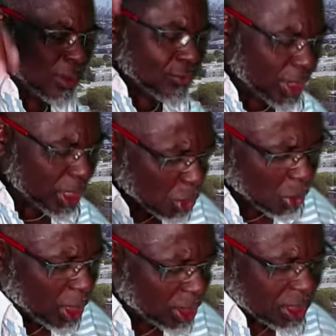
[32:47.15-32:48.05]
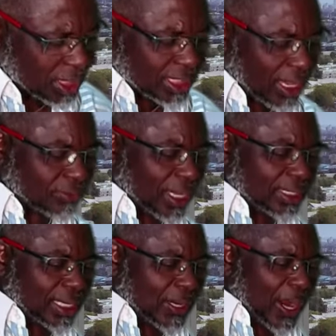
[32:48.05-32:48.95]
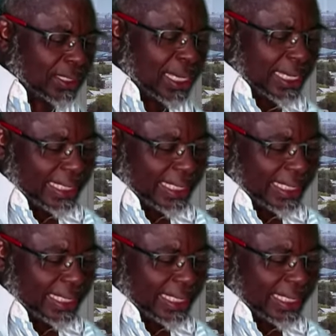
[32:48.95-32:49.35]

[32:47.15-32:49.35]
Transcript: For his word says, after they cried,